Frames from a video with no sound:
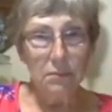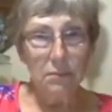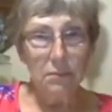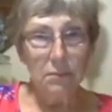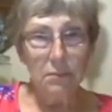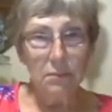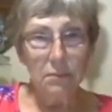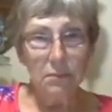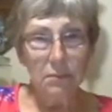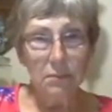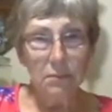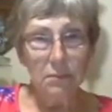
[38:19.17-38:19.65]

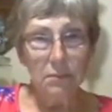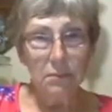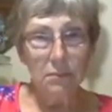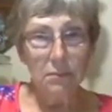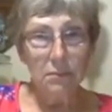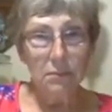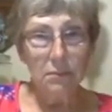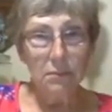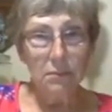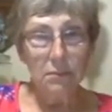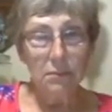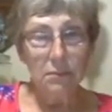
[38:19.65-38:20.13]

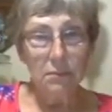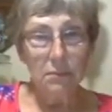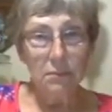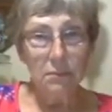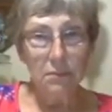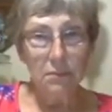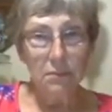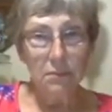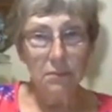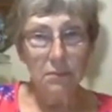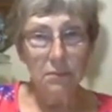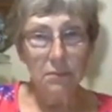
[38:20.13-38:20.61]

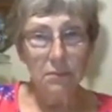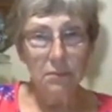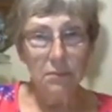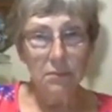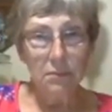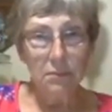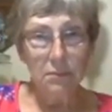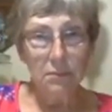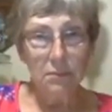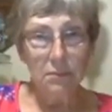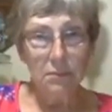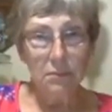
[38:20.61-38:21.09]

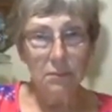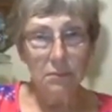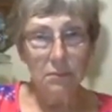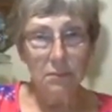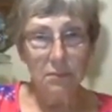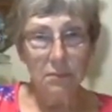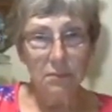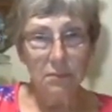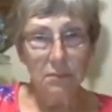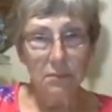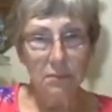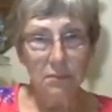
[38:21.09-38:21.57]

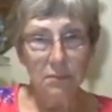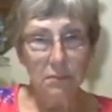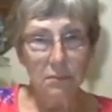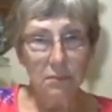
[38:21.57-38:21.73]
The person shown says nothing.